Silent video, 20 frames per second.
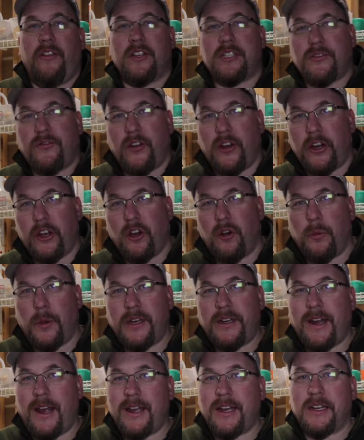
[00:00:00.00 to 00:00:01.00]
In this video,
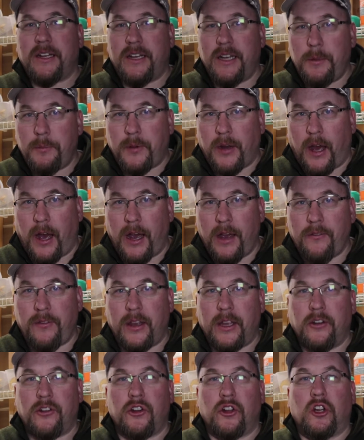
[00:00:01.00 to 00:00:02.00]
we take a deep dive
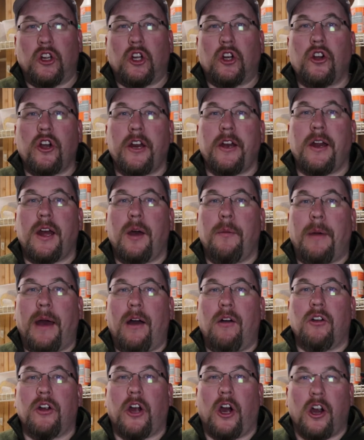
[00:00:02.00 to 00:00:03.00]
into learning
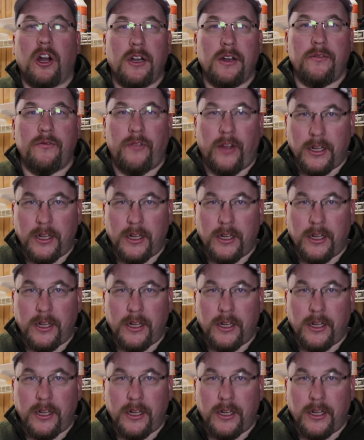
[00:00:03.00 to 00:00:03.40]
about garden